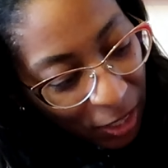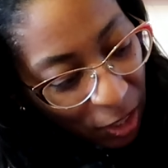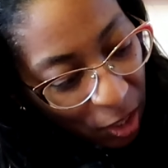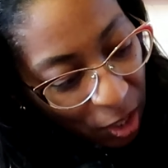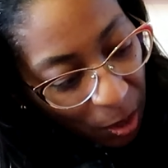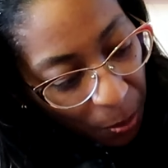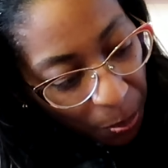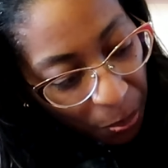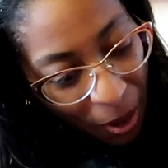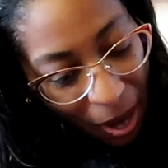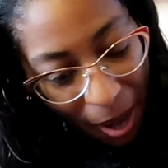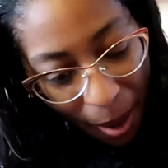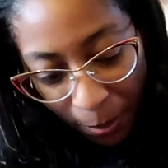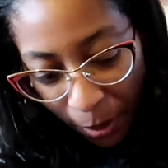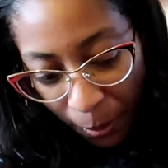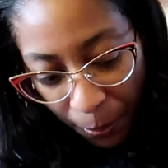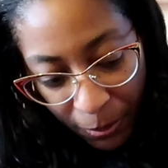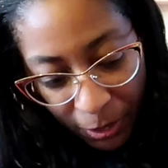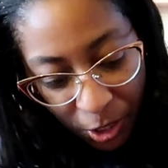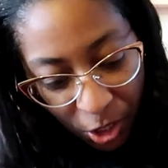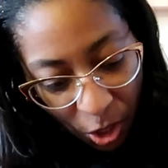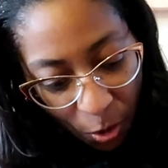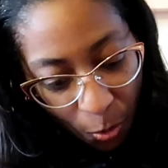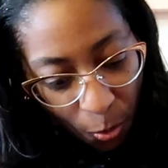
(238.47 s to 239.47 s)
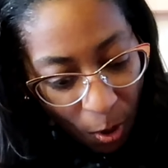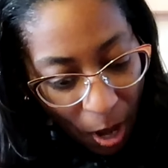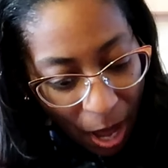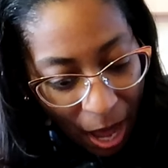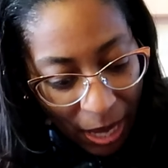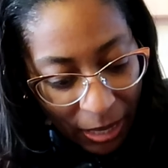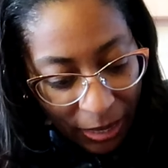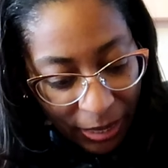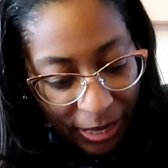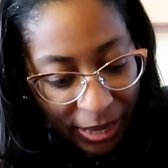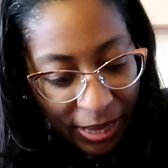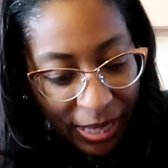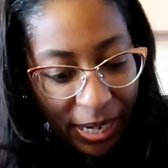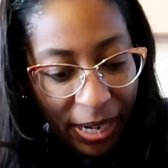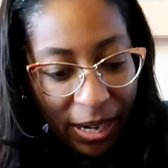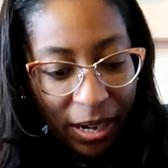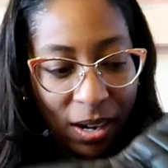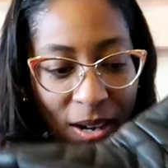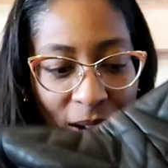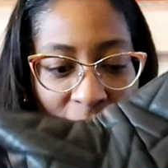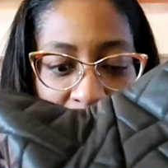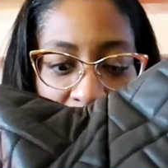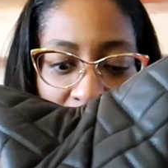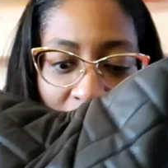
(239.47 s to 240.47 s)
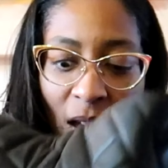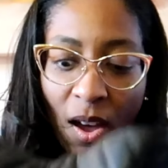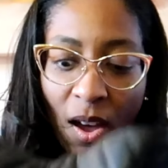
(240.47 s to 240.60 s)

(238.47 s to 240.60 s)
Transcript: You could probably put your wallet there.